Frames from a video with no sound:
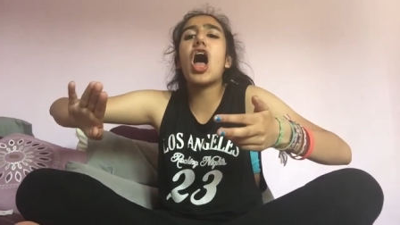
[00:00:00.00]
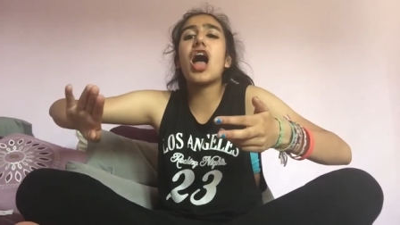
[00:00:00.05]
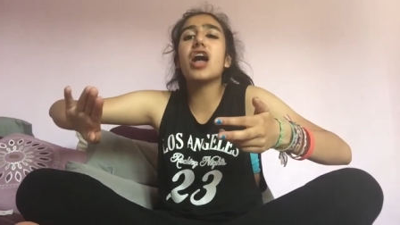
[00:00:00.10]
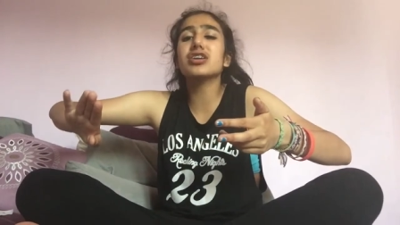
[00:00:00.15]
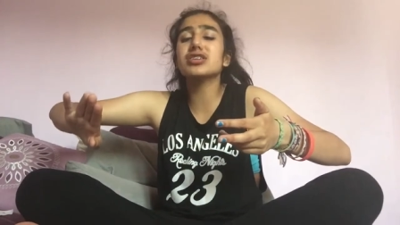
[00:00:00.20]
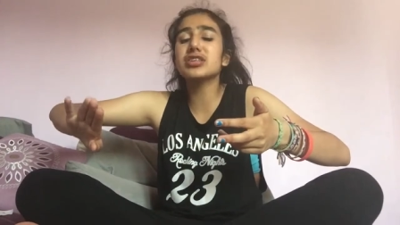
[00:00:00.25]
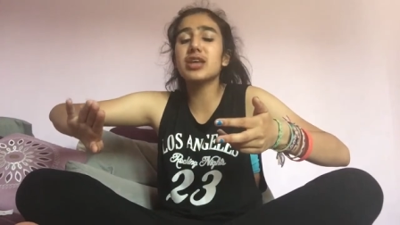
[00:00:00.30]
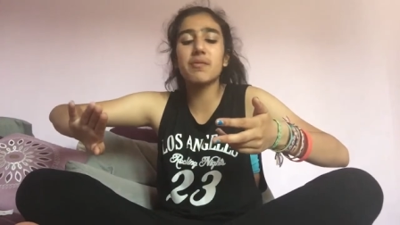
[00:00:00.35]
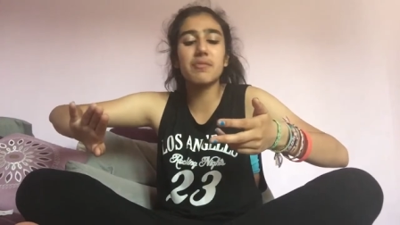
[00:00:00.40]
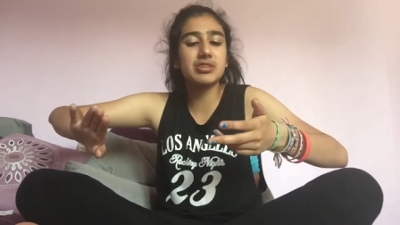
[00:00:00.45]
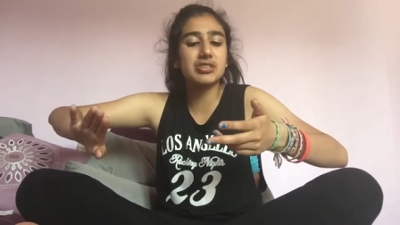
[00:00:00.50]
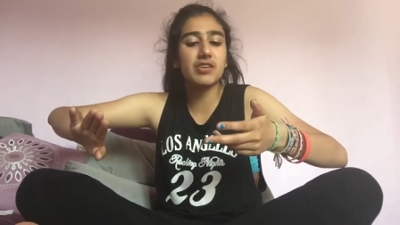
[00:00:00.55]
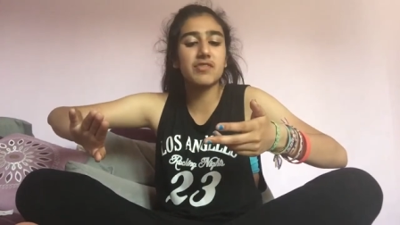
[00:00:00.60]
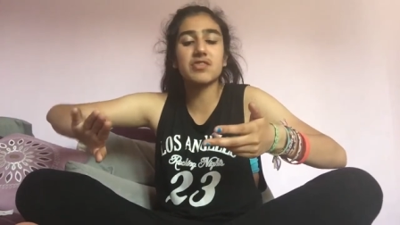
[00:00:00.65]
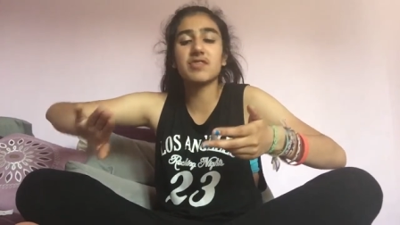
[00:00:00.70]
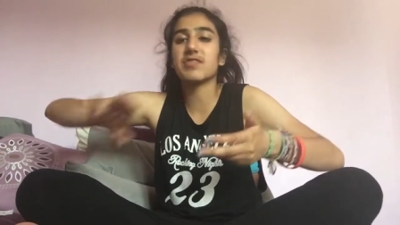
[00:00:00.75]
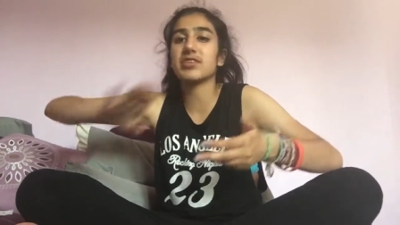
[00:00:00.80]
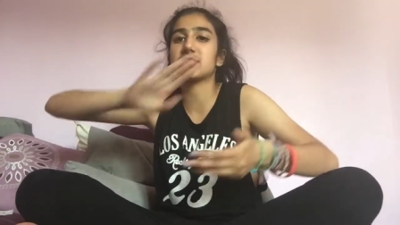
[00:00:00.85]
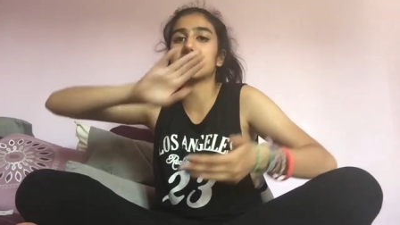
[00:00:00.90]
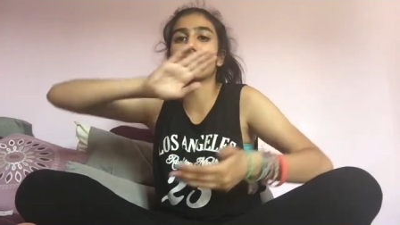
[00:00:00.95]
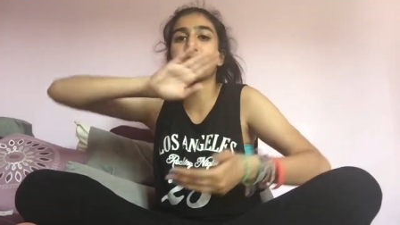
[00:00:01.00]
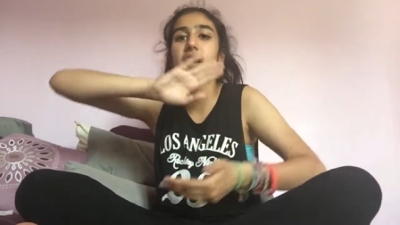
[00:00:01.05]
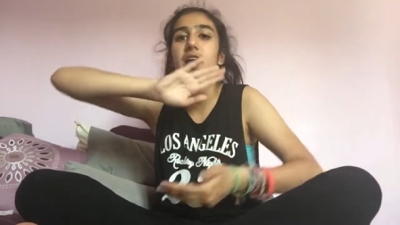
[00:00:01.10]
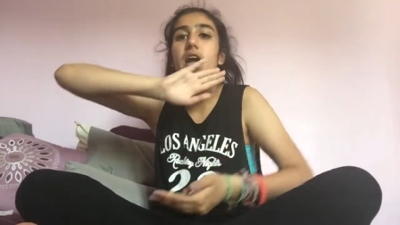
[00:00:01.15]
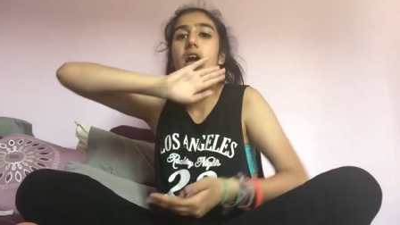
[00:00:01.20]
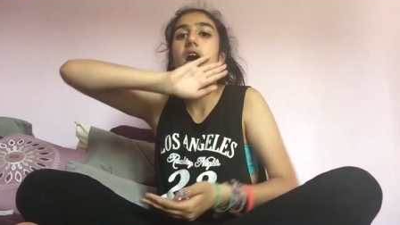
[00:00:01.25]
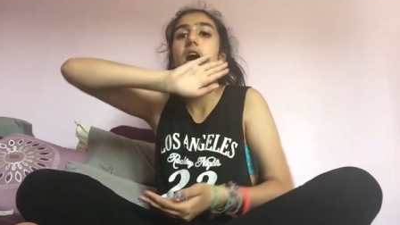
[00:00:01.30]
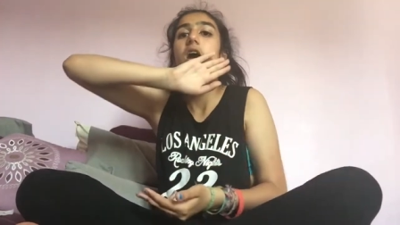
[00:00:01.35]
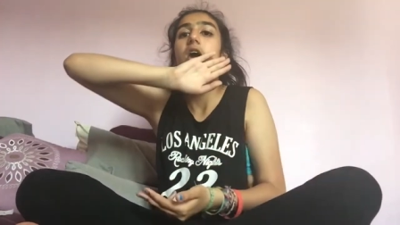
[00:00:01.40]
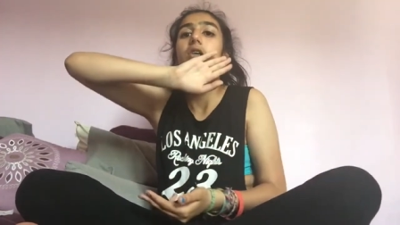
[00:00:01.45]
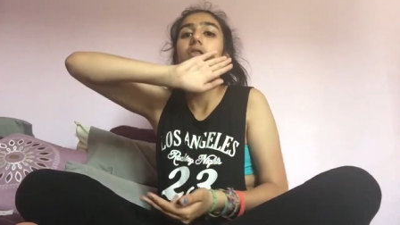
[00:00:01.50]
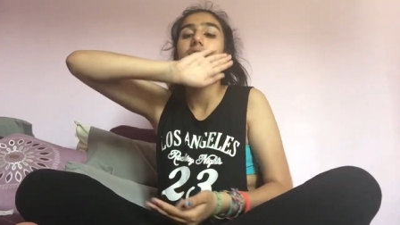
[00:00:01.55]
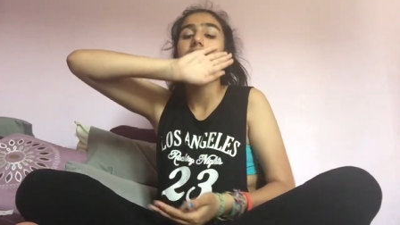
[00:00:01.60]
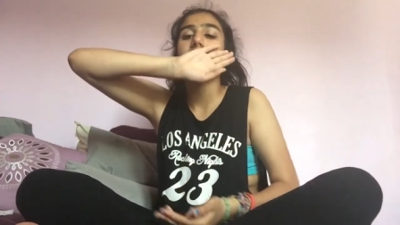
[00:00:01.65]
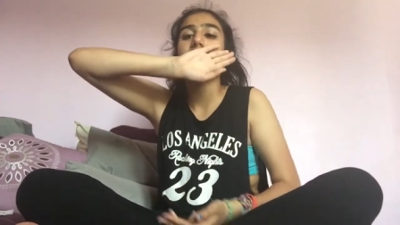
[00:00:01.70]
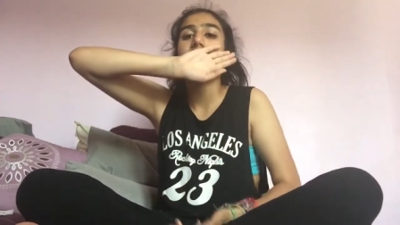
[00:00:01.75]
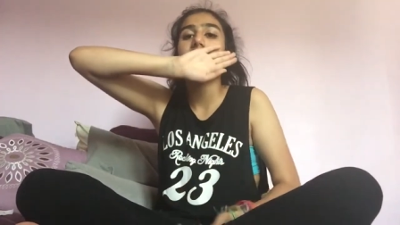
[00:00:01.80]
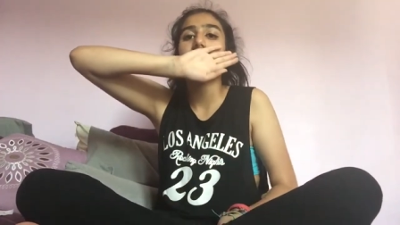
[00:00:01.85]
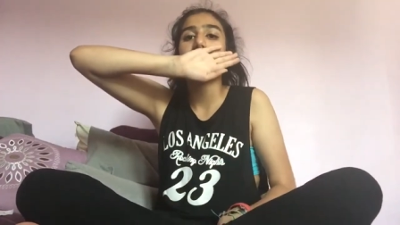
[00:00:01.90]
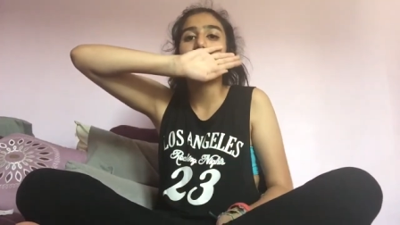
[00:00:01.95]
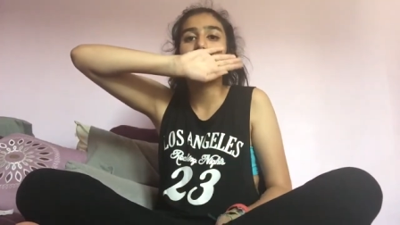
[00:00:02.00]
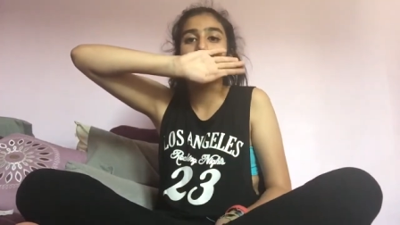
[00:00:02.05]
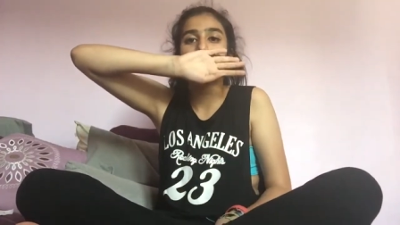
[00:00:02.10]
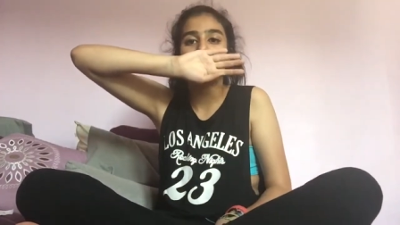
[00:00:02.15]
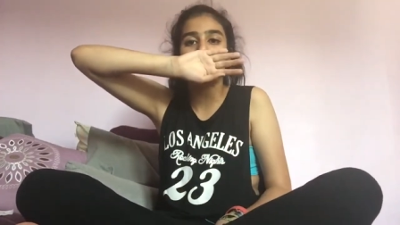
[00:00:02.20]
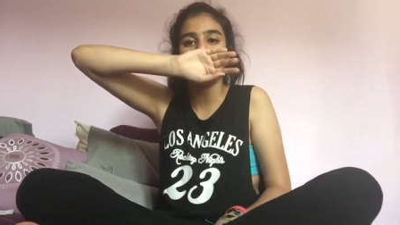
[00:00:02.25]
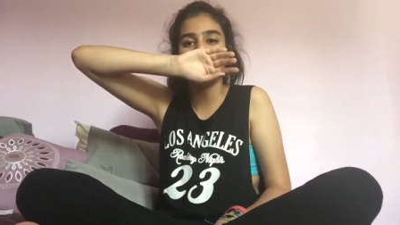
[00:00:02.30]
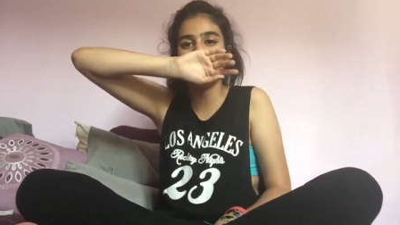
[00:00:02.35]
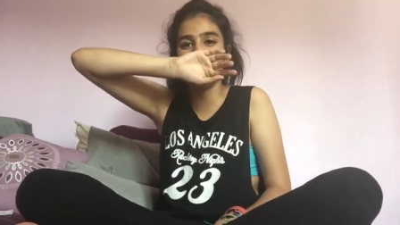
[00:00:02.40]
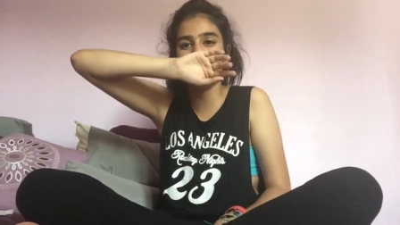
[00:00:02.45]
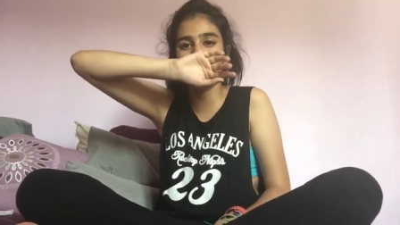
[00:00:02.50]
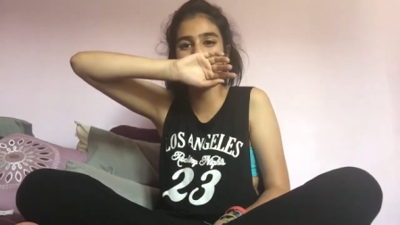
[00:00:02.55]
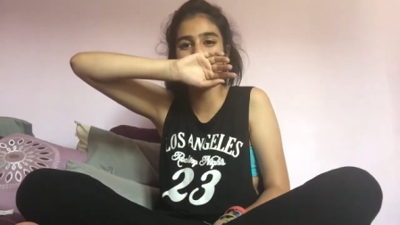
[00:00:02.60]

I just had myself in the face. Okay. Ria, Good job.